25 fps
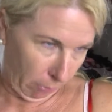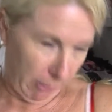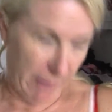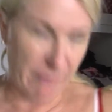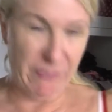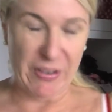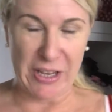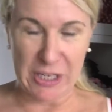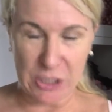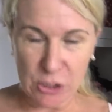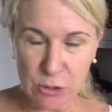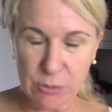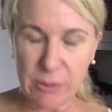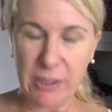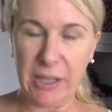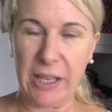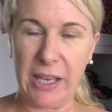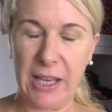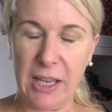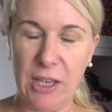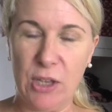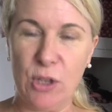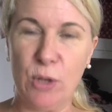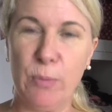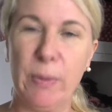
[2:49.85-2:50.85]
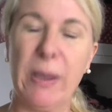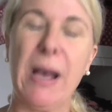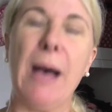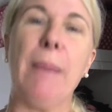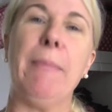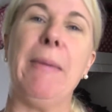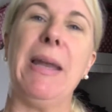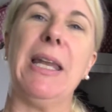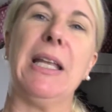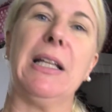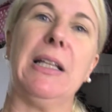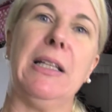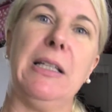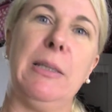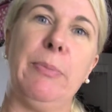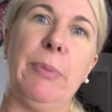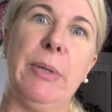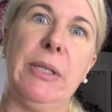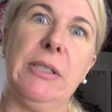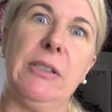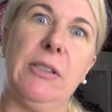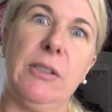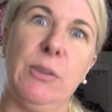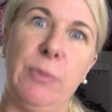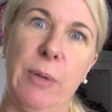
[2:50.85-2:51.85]
Eventually, you'll become manically
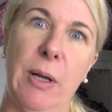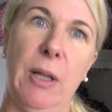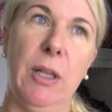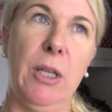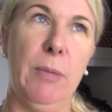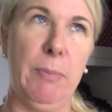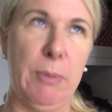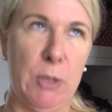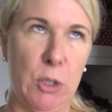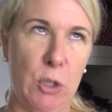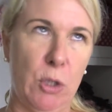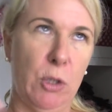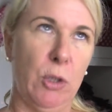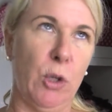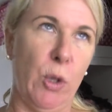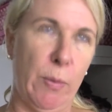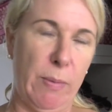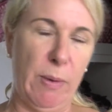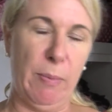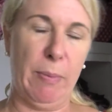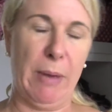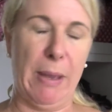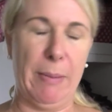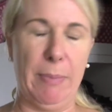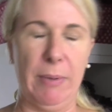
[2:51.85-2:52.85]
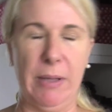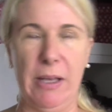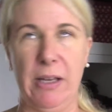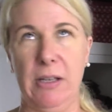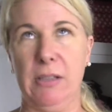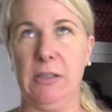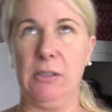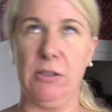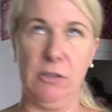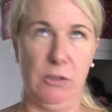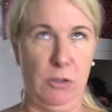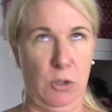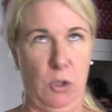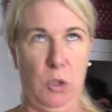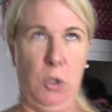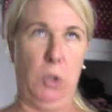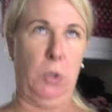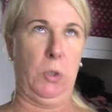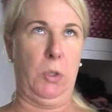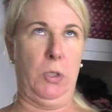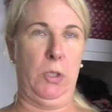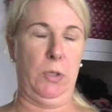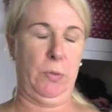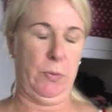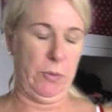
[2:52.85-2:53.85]
depressed as well. There'll be two gloomy people and it's
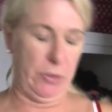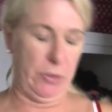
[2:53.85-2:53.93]
not going to